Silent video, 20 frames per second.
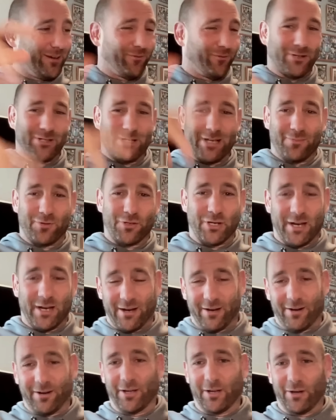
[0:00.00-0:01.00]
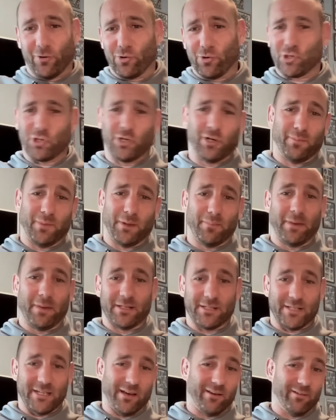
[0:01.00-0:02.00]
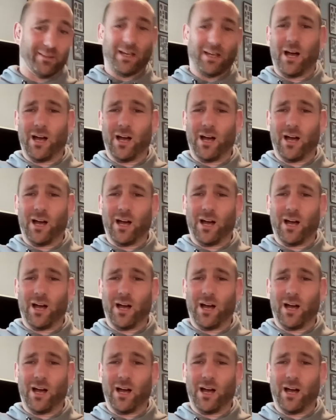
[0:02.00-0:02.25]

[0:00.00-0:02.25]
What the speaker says: reception area, or should it be Men's Health?